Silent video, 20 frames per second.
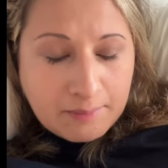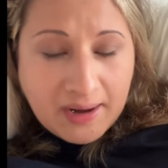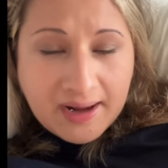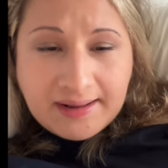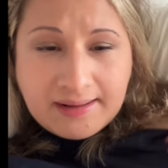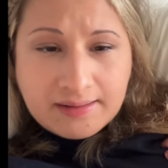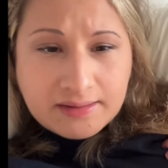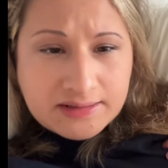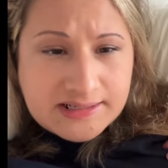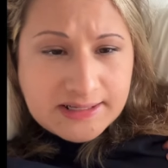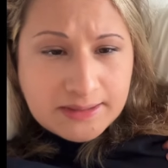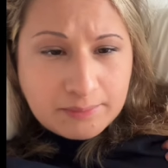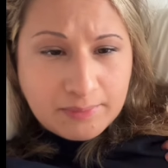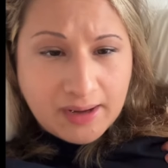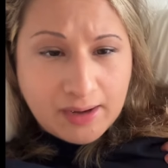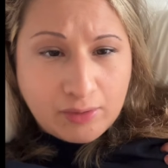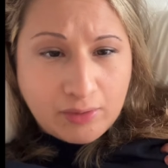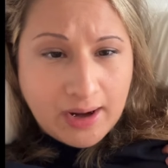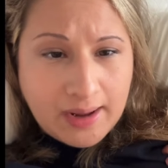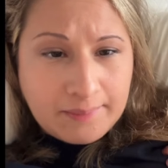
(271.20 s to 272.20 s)
am I guilty
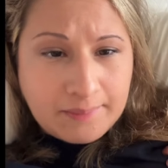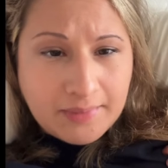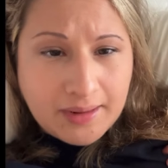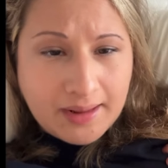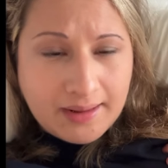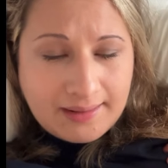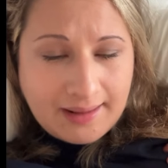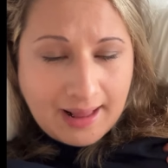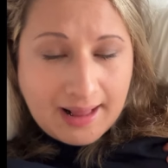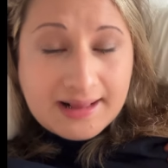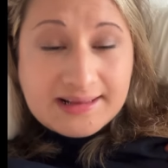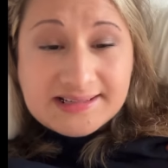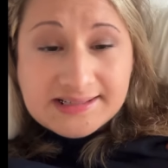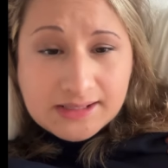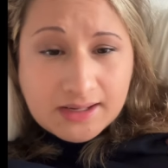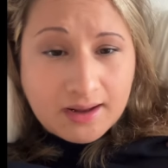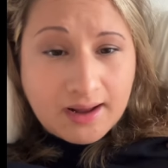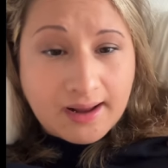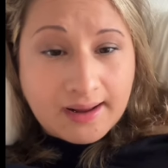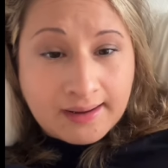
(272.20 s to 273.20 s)
of my crime?
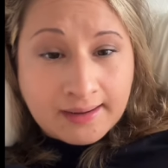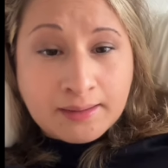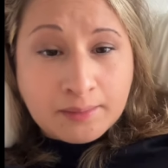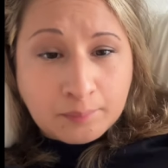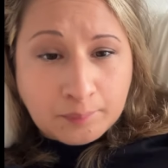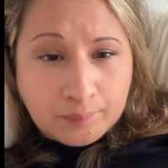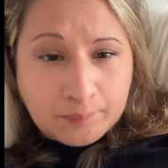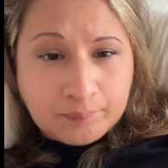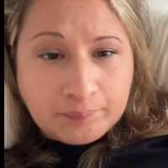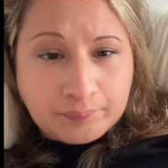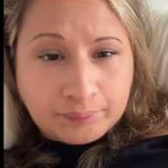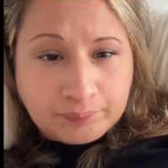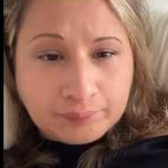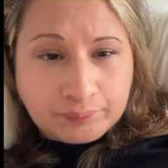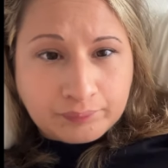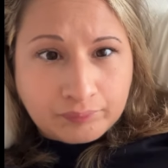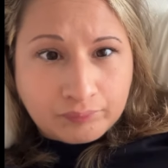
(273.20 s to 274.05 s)
Yes, I am.